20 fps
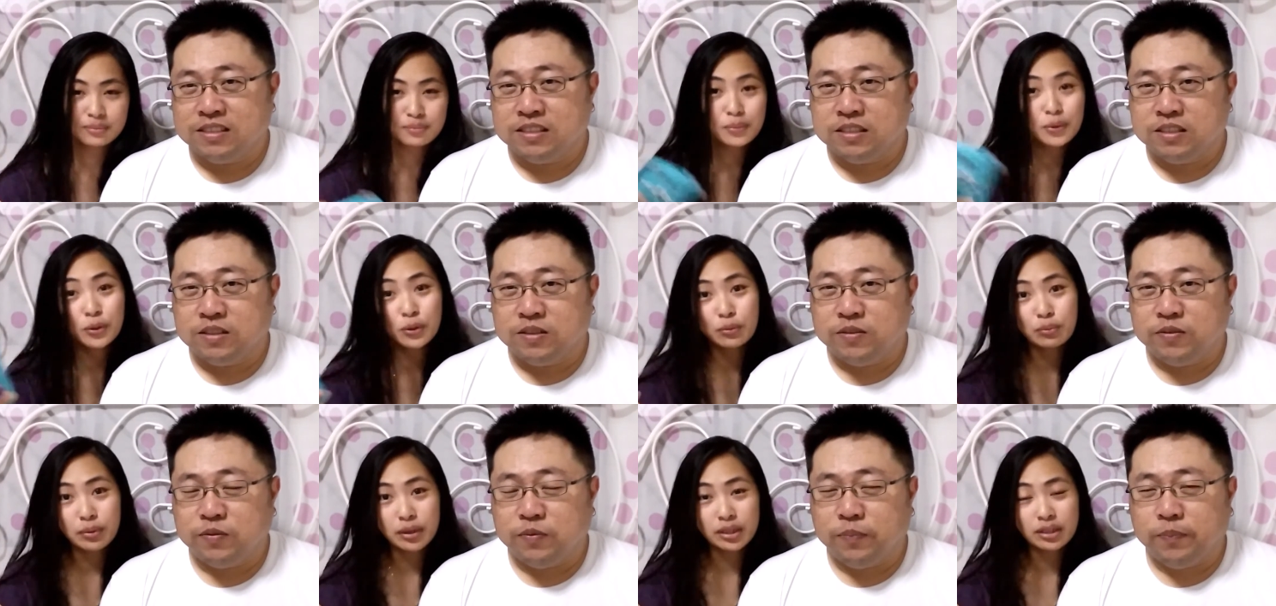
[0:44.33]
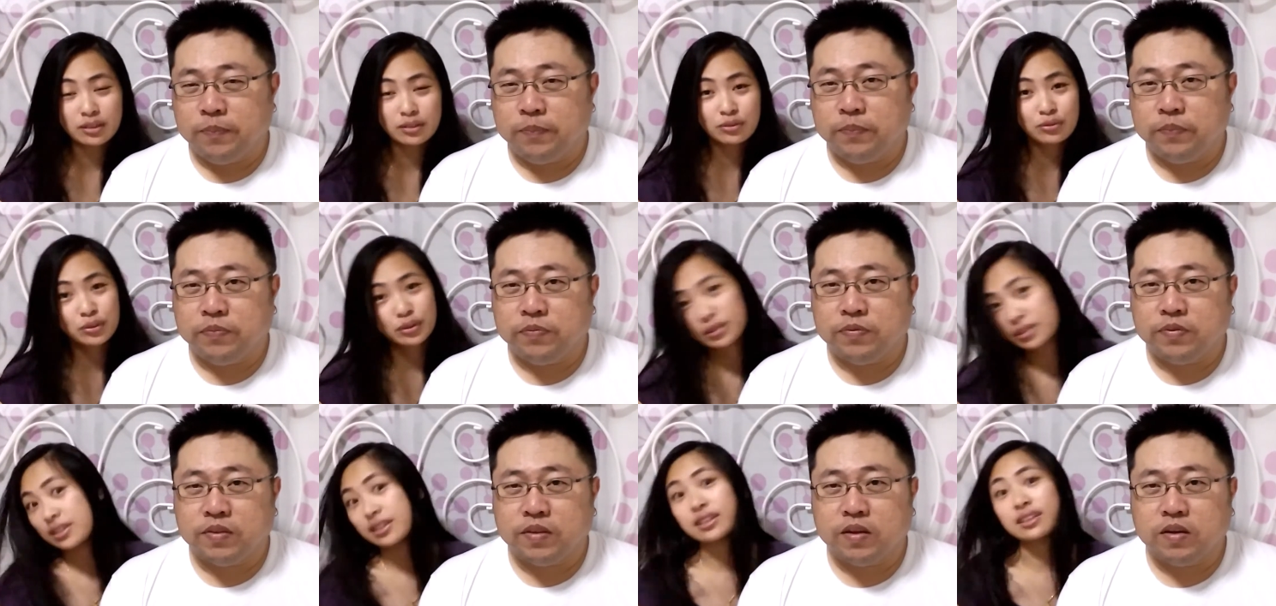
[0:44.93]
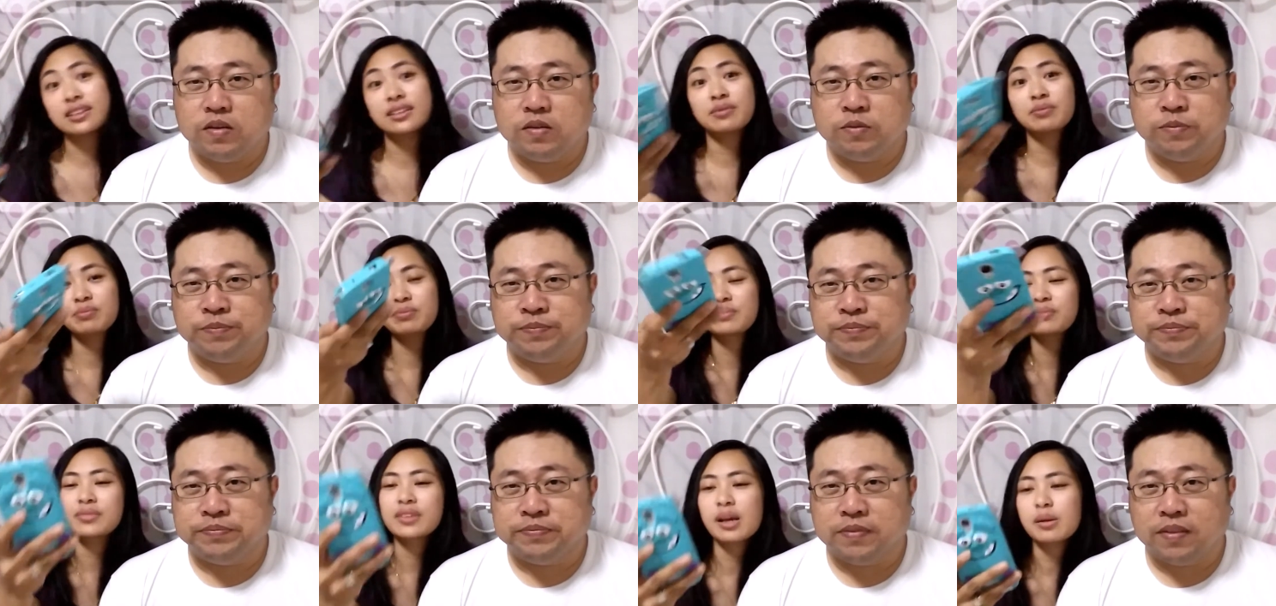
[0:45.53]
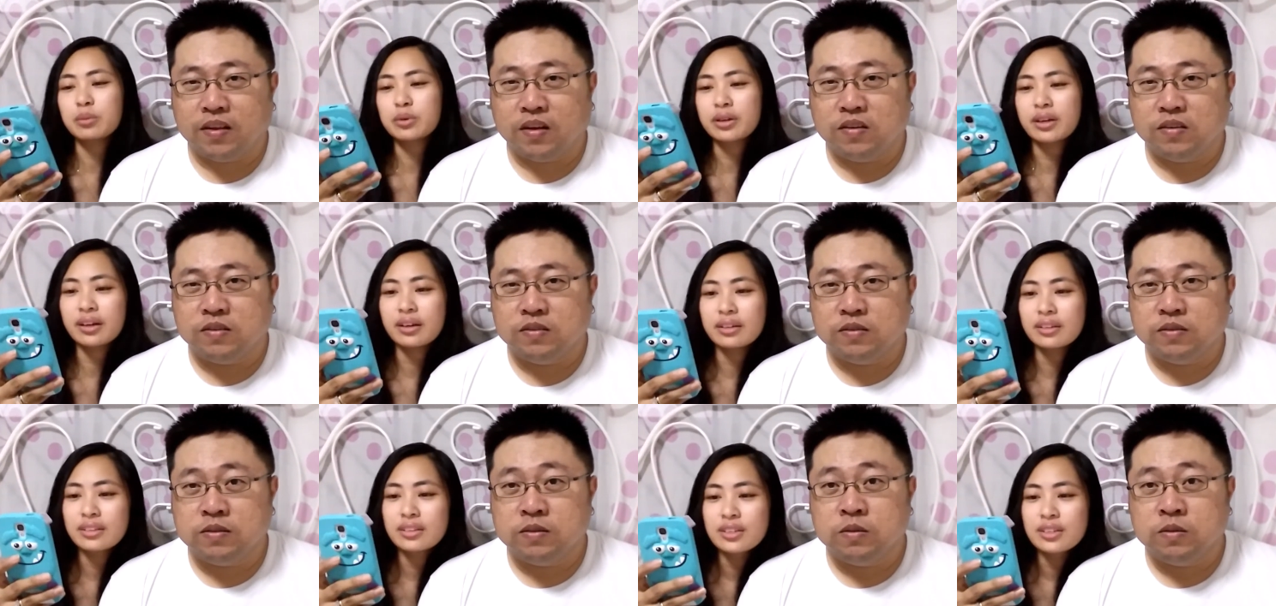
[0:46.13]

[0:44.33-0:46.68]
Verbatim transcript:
Speaker 1: monopod for the camera.